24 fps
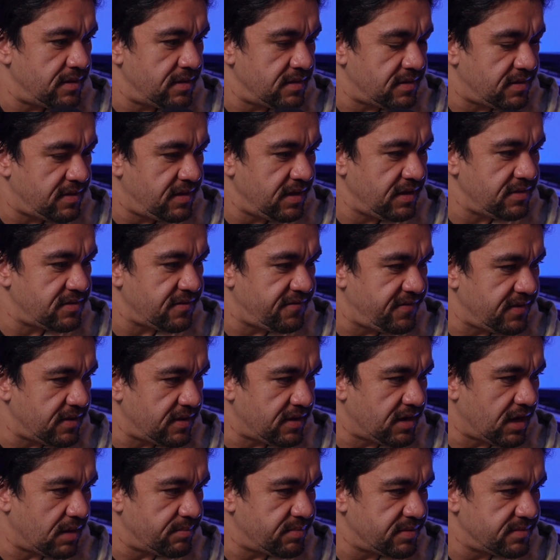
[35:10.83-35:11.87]
things are
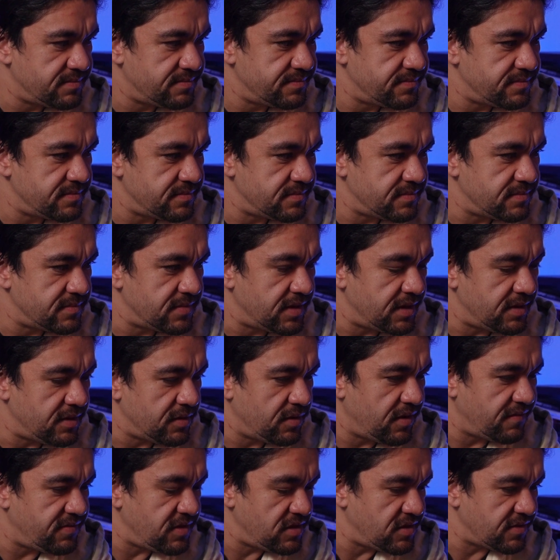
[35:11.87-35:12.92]
filling up. I do
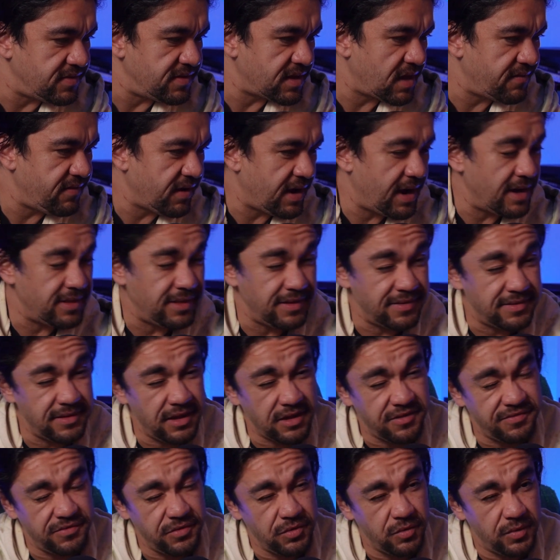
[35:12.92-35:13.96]
have to just navigate these
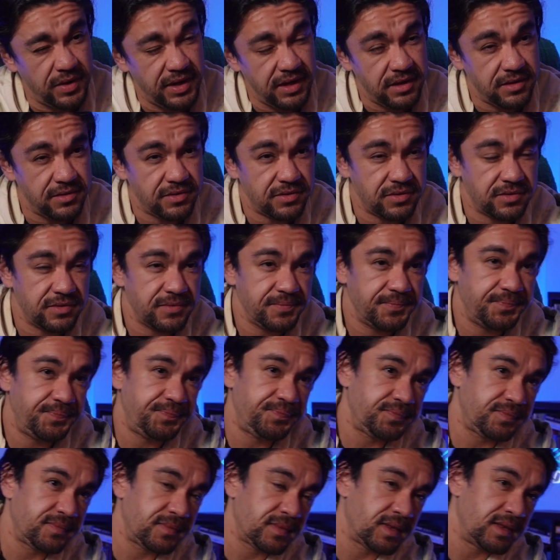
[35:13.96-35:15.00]
next few weeks,
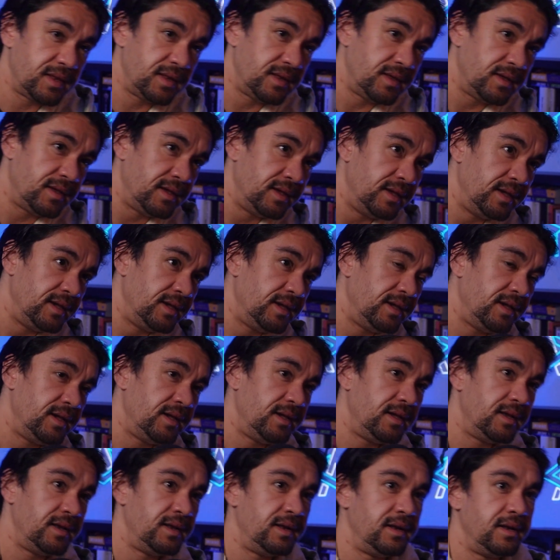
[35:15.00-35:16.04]

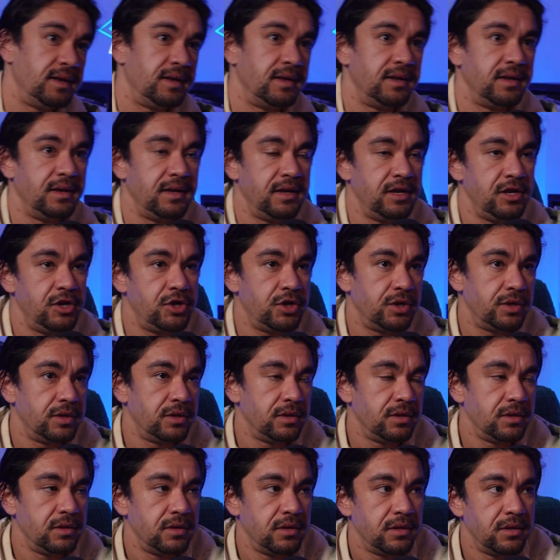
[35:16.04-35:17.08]
and
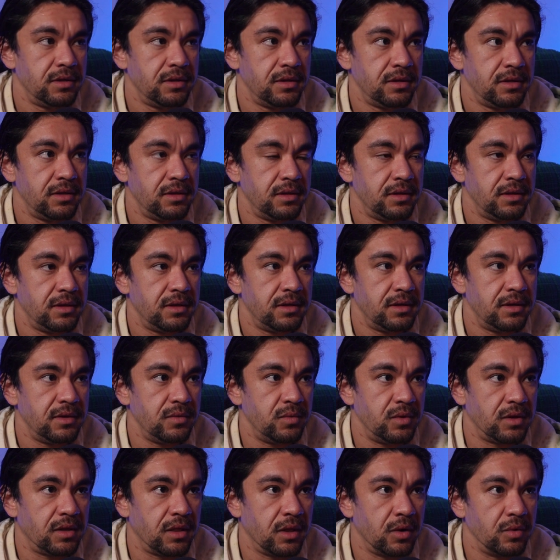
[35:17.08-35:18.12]

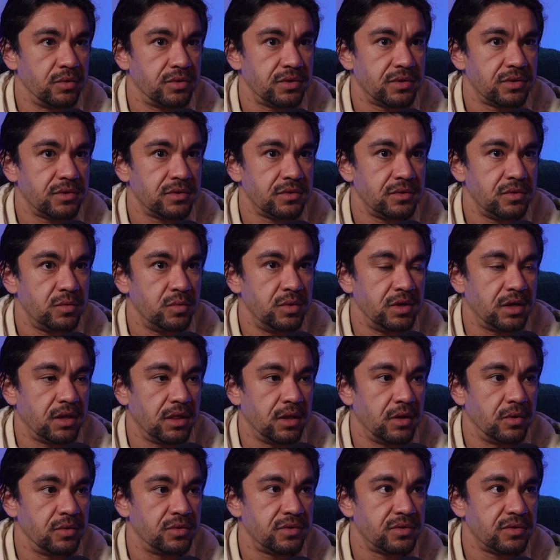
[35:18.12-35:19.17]
we're close.
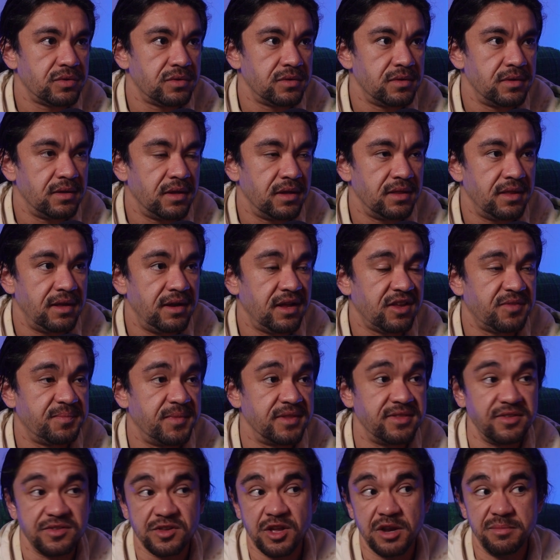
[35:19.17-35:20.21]
And the next
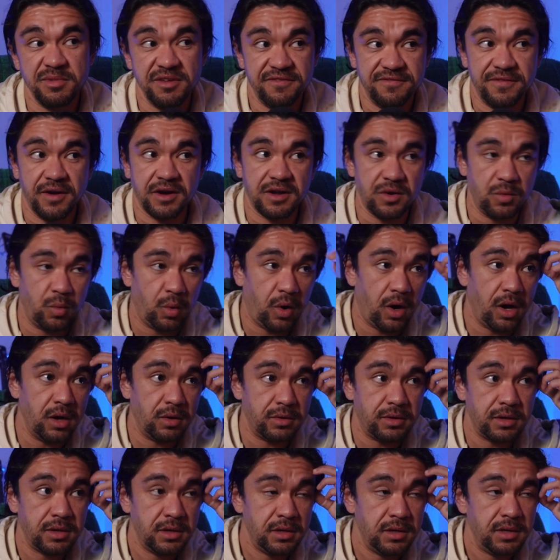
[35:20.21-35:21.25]
month is going to be fucking
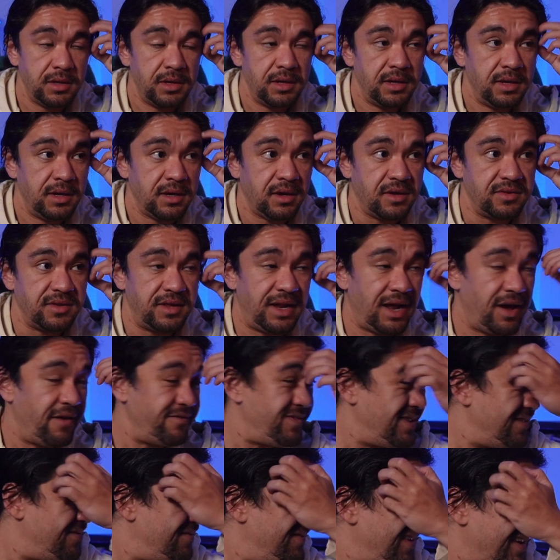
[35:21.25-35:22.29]
wild, because I now
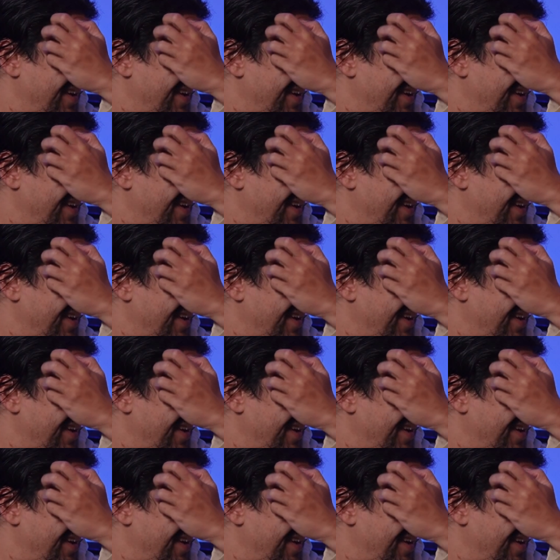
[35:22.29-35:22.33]
have to